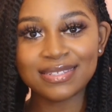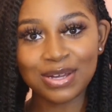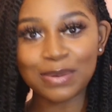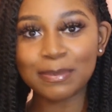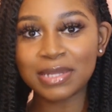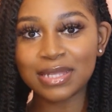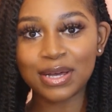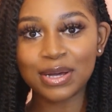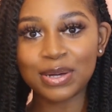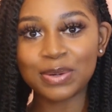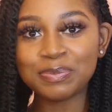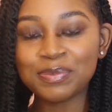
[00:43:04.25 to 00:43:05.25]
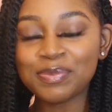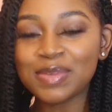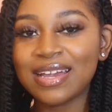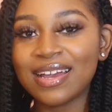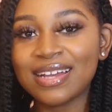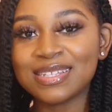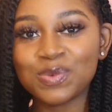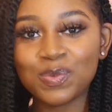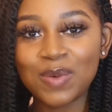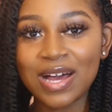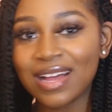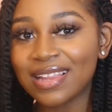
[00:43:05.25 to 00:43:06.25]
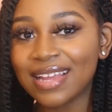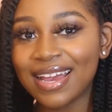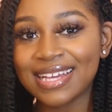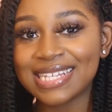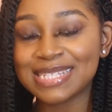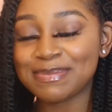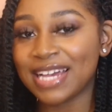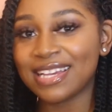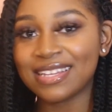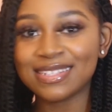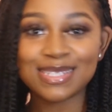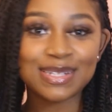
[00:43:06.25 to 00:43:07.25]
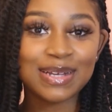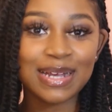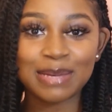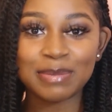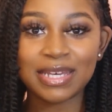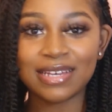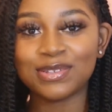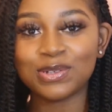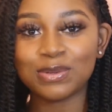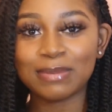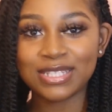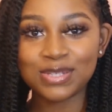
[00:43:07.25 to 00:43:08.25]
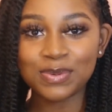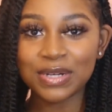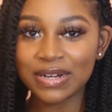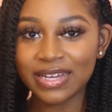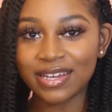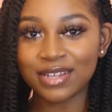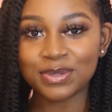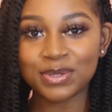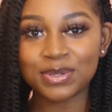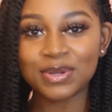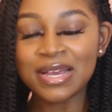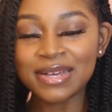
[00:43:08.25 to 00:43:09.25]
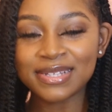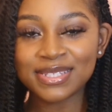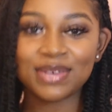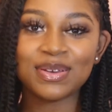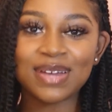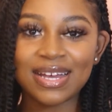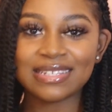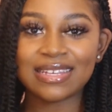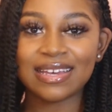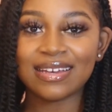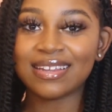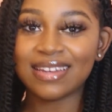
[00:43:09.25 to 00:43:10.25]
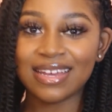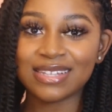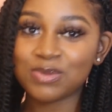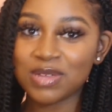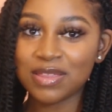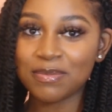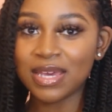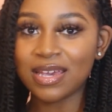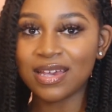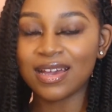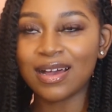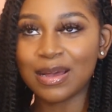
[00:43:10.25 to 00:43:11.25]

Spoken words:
down below, as well as my Instagram handle, my Twitter handle, so you guys can connect with me.